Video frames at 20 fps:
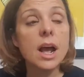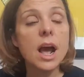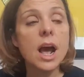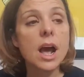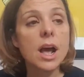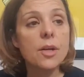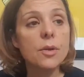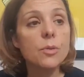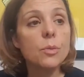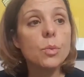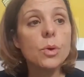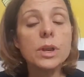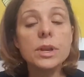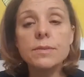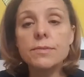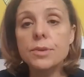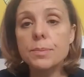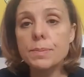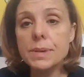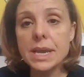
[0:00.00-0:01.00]
one
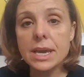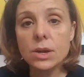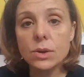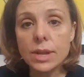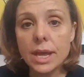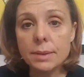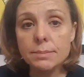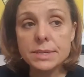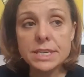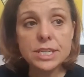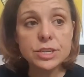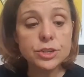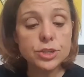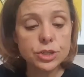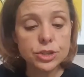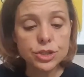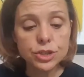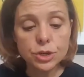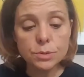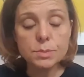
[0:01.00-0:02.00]
of the Piano Lab
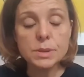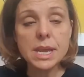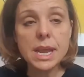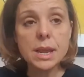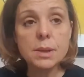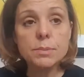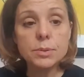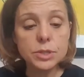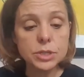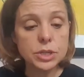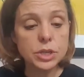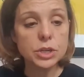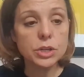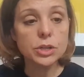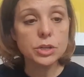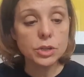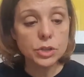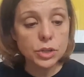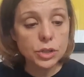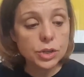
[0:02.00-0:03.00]
teachers should be able
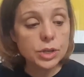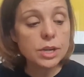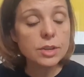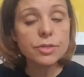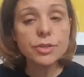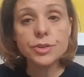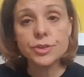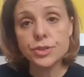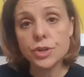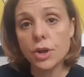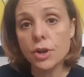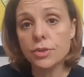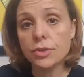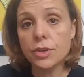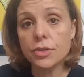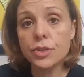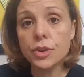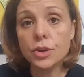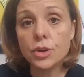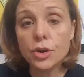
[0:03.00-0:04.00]
to look at the song
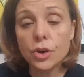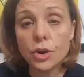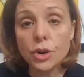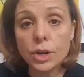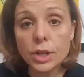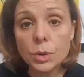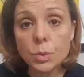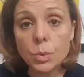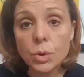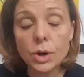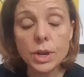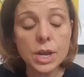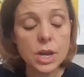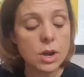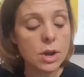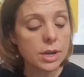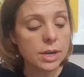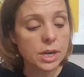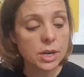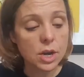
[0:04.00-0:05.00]
that they're currently working
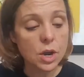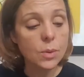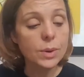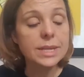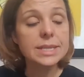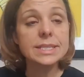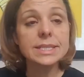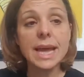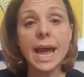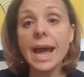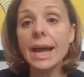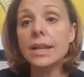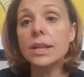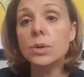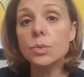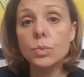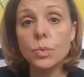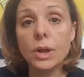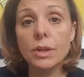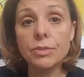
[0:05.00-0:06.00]
on and know exactly
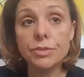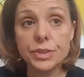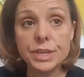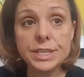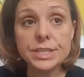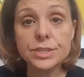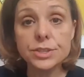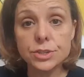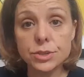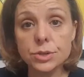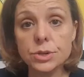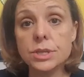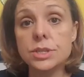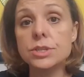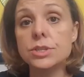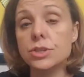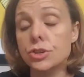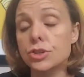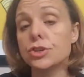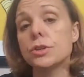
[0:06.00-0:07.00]
what these
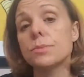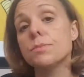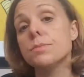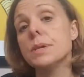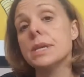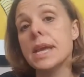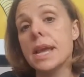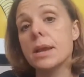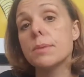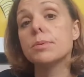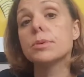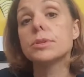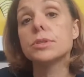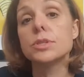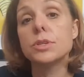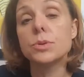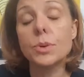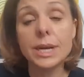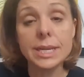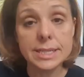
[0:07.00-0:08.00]
students should be able
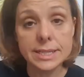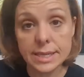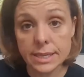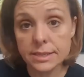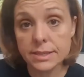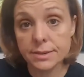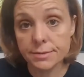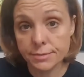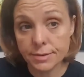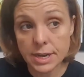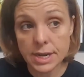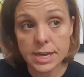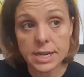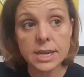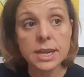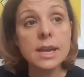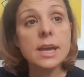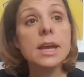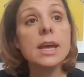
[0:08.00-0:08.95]
to identify